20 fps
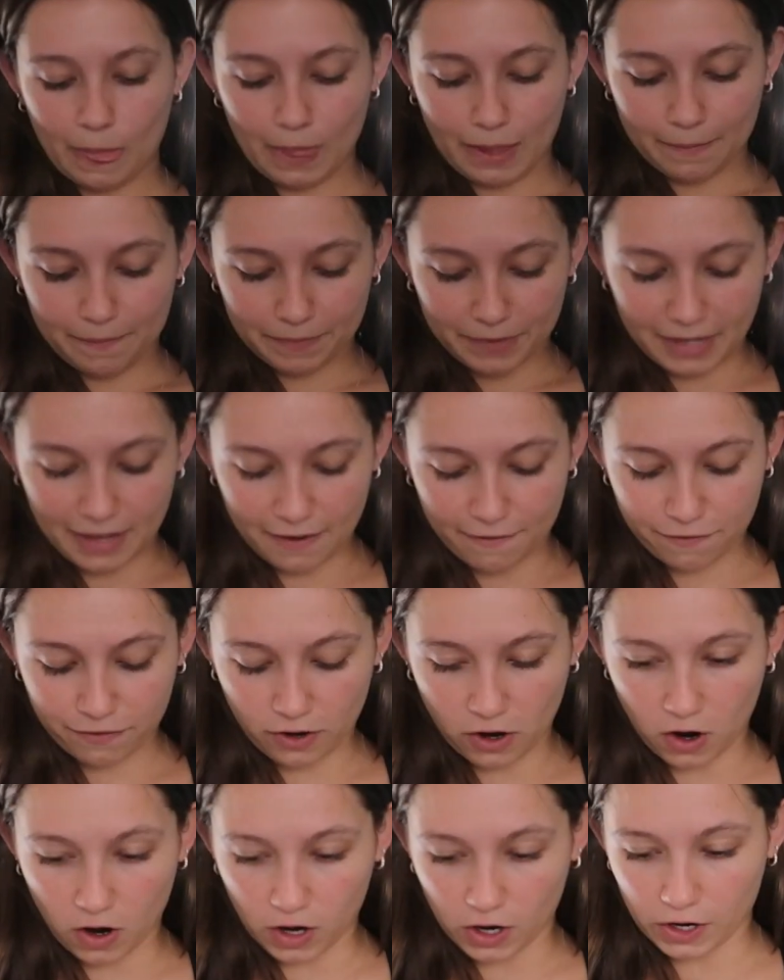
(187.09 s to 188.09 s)
a gift
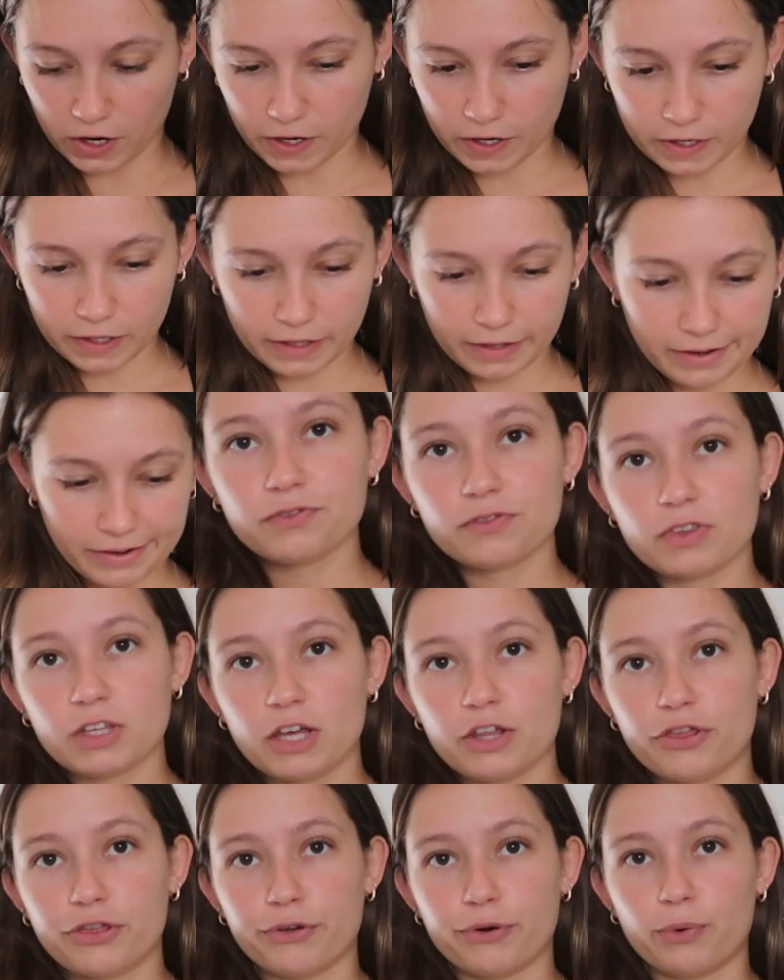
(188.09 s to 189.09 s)
card
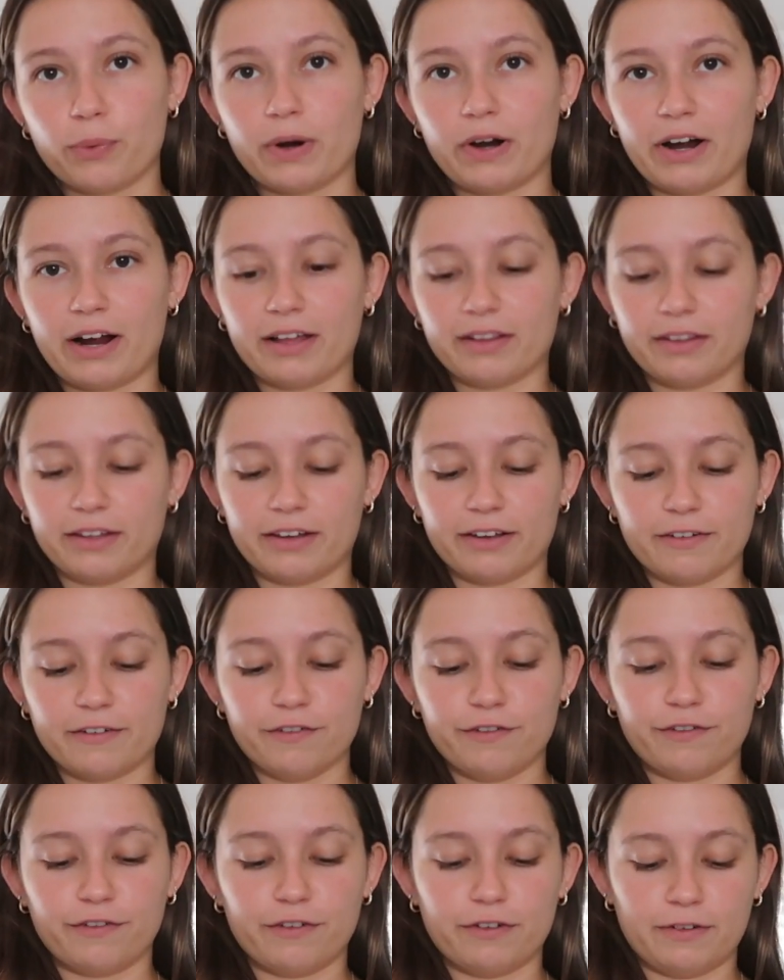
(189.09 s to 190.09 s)
through where I
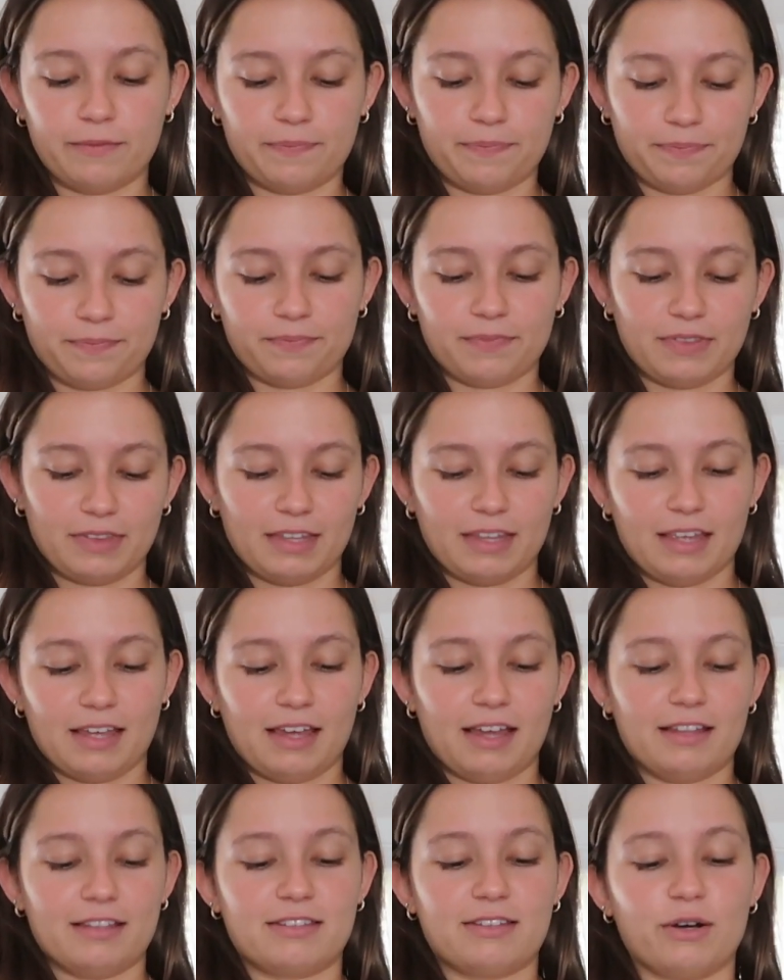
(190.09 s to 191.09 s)
live,
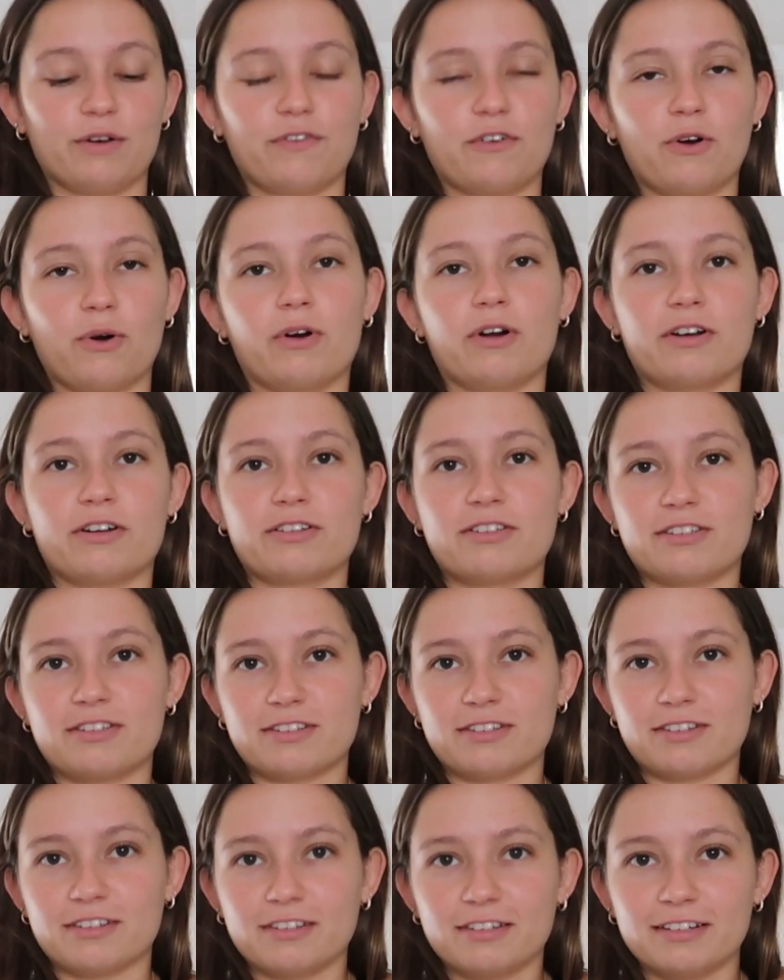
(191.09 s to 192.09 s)
and so of course
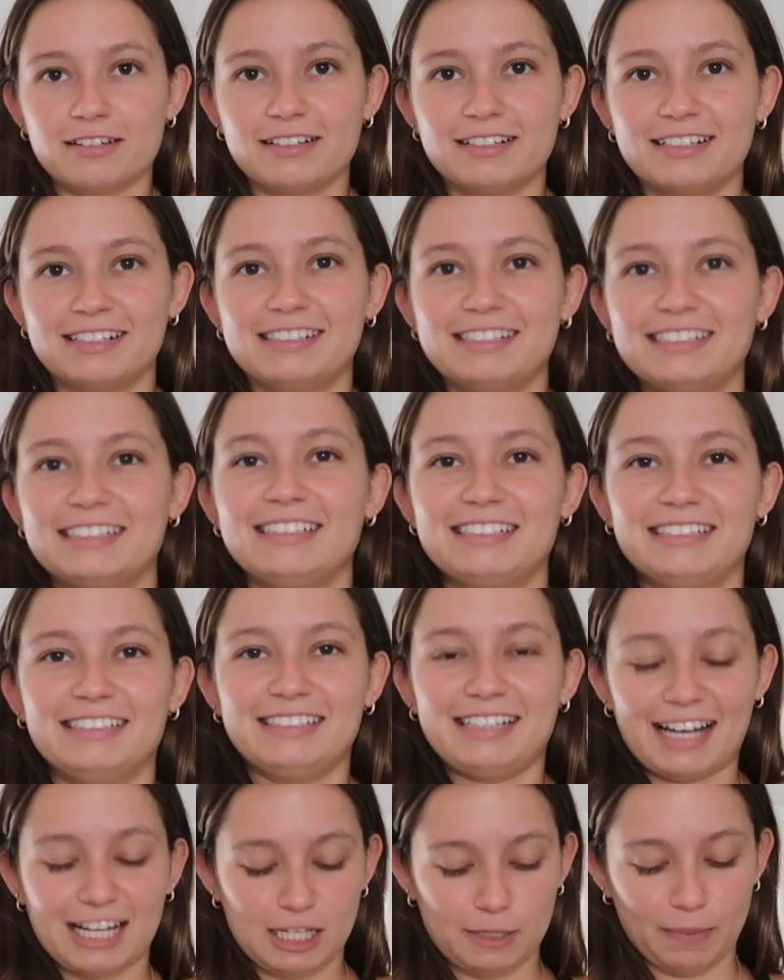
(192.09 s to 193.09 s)

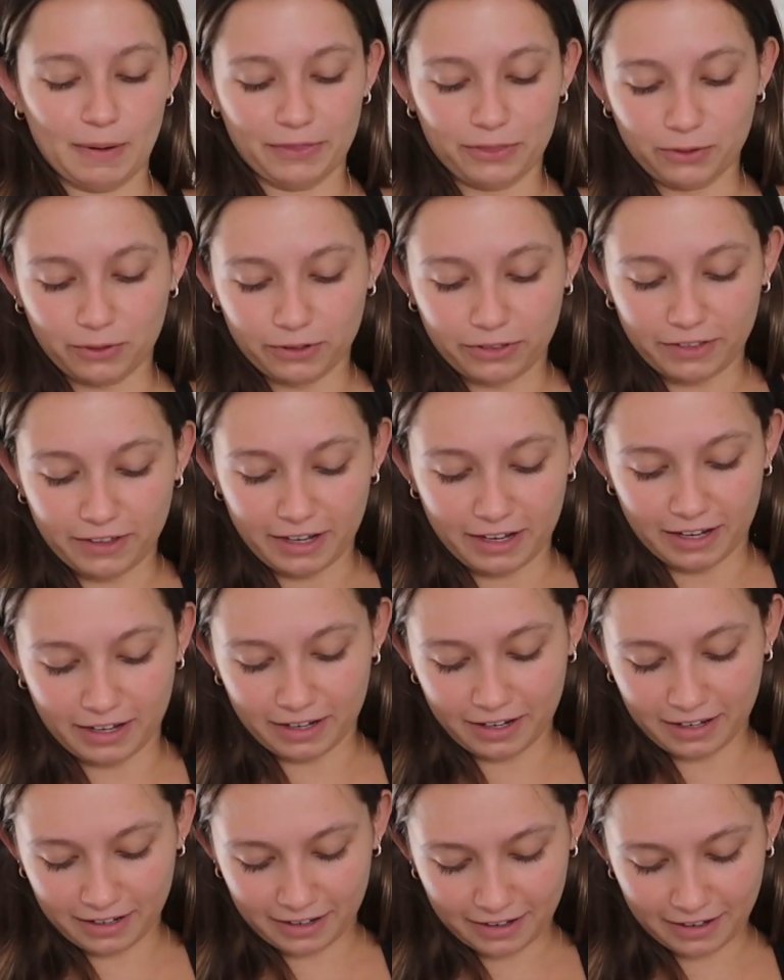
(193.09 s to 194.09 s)
I spent the whole thing
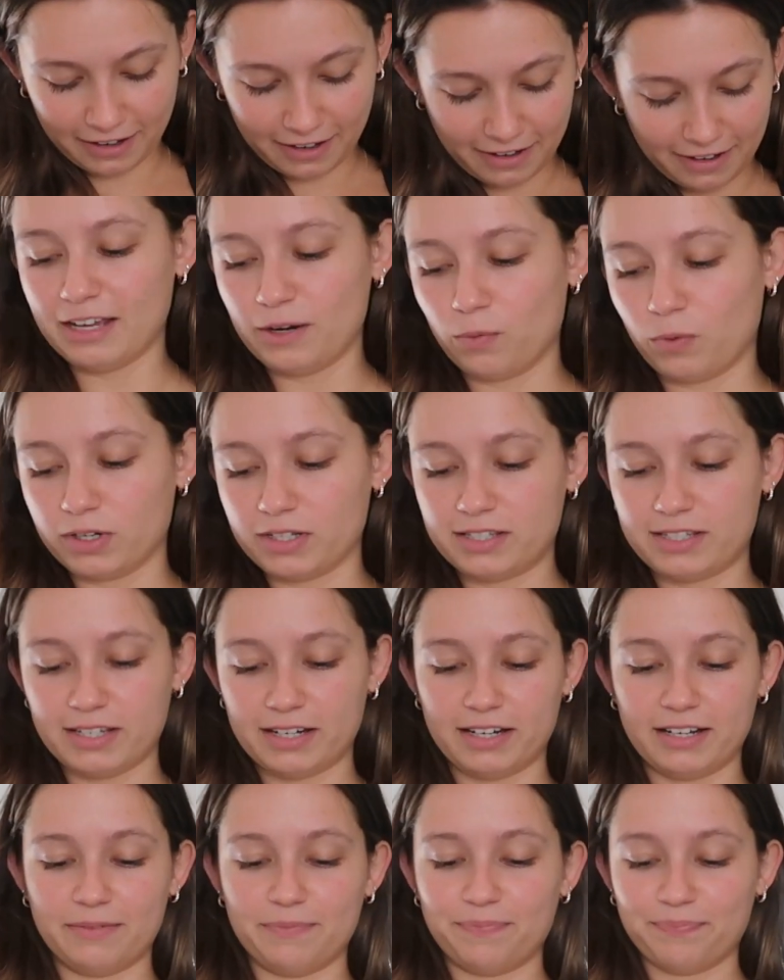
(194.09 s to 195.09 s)
in one
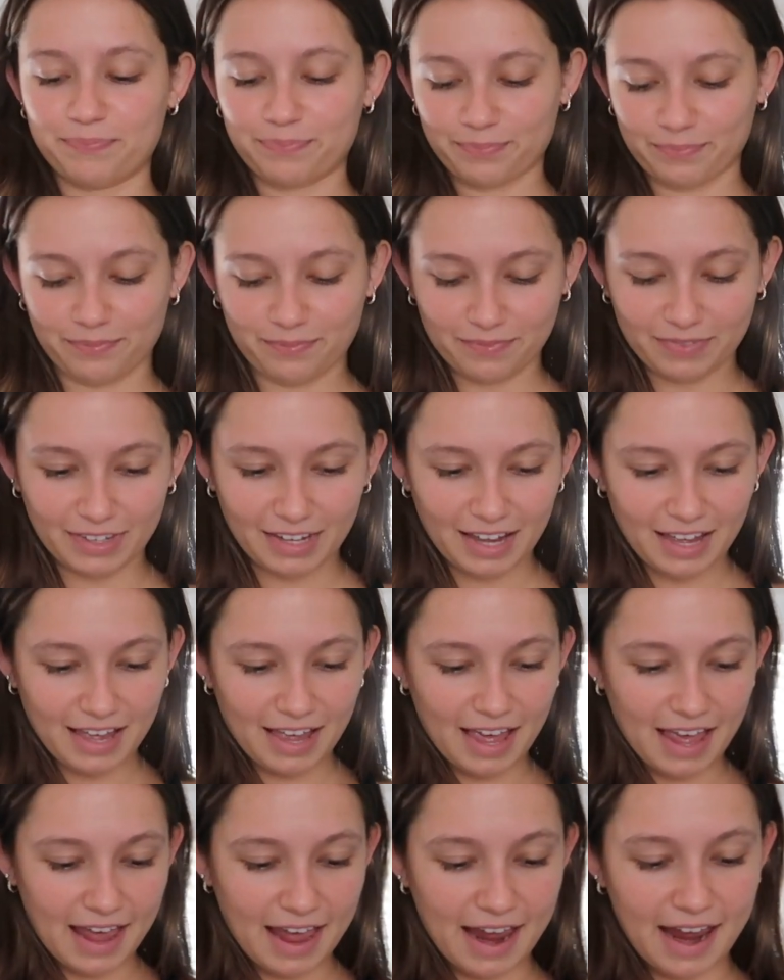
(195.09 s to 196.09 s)
sitting.
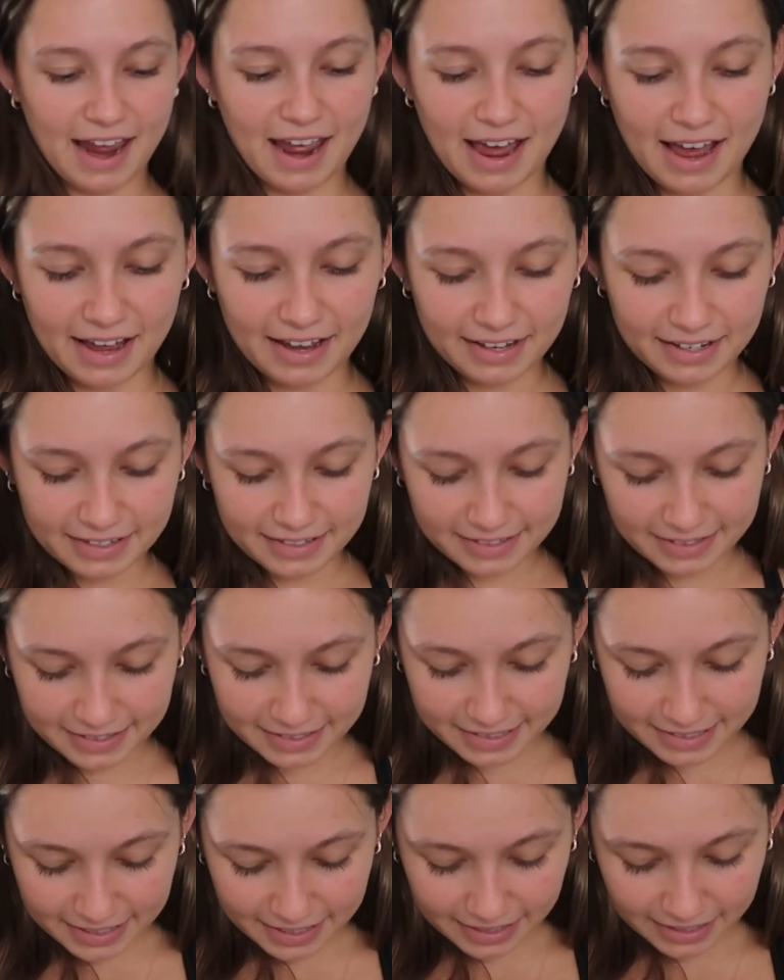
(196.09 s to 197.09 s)
And
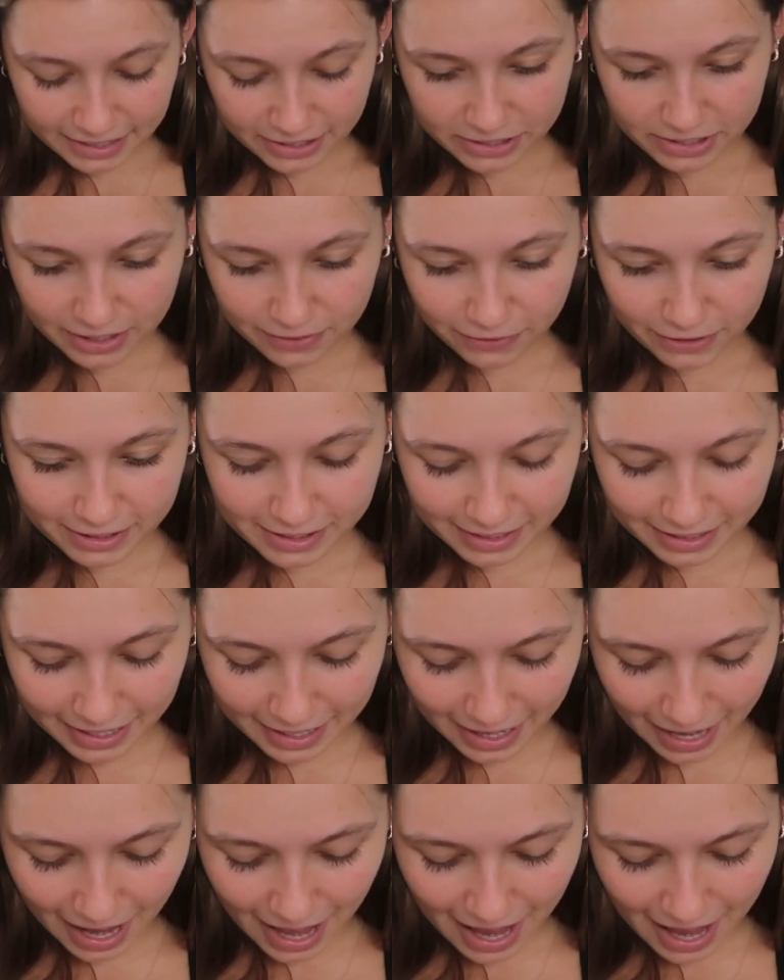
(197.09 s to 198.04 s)
here's the first thing I